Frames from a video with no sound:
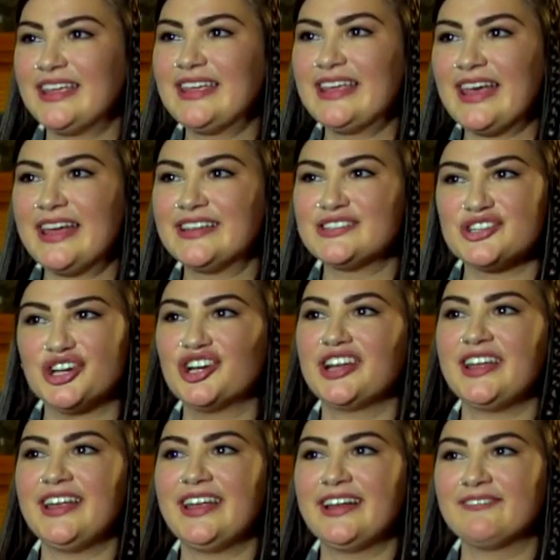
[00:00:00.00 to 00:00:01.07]
get
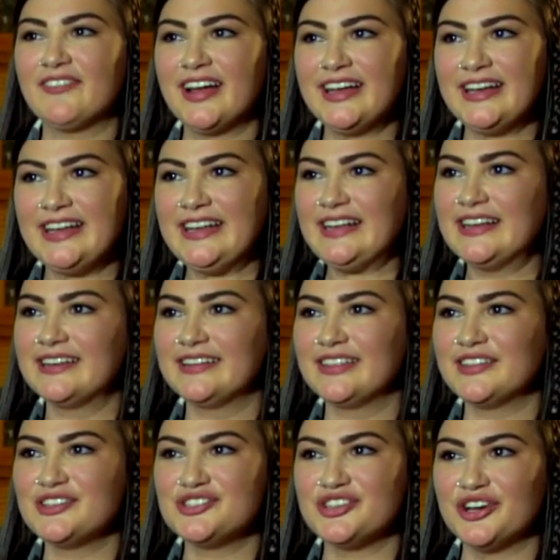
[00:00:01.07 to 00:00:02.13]
dirty right in
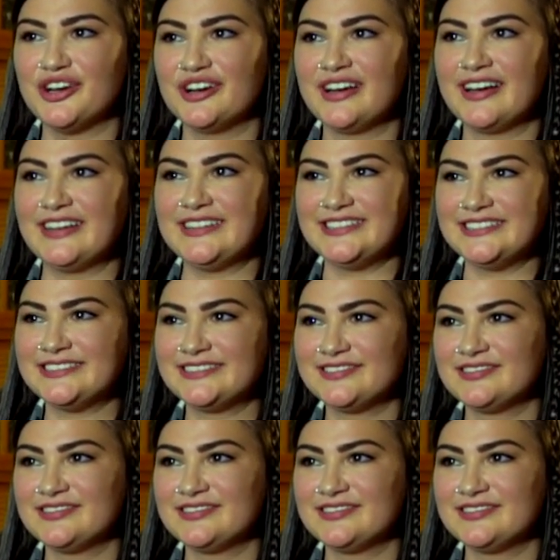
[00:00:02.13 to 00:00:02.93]
the dirt and